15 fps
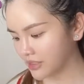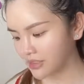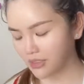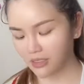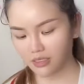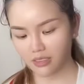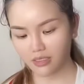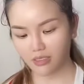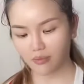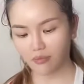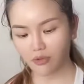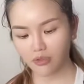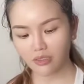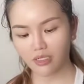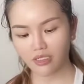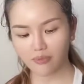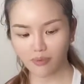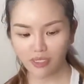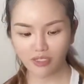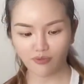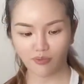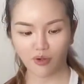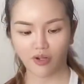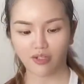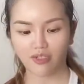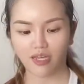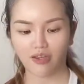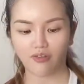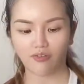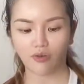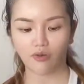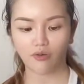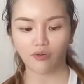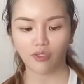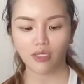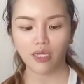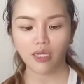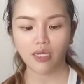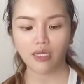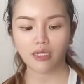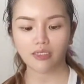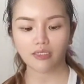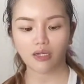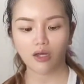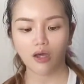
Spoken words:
this is the most expensive product out of the whole thing, is a